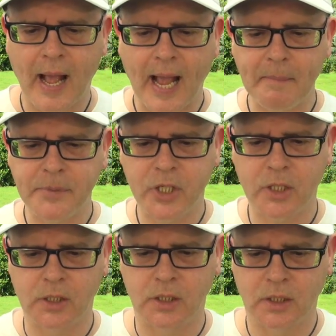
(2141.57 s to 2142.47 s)

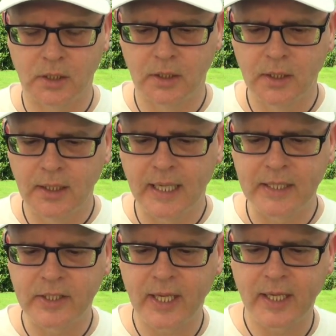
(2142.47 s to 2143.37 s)
Amtul
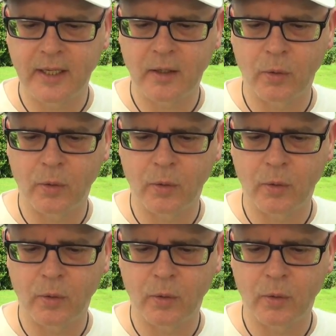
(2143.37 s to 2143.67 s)
is here,